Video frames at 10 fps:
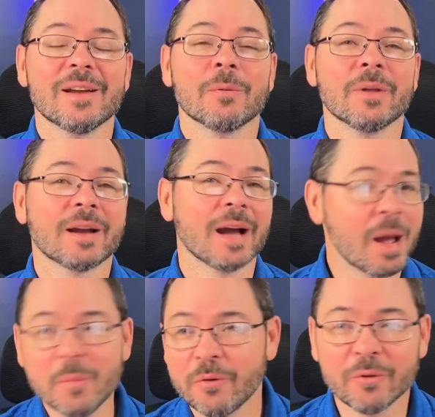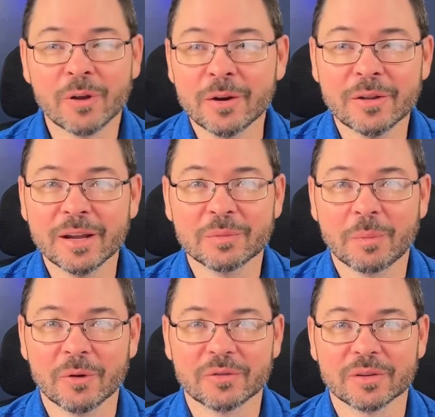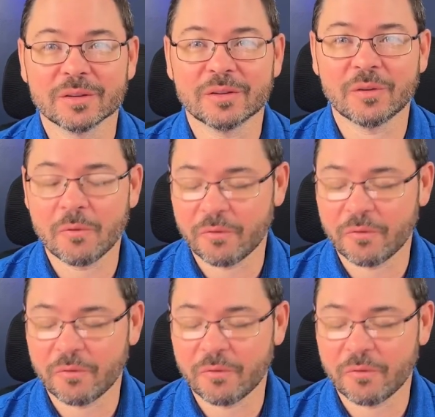We're like, I'm moving on to the next person. So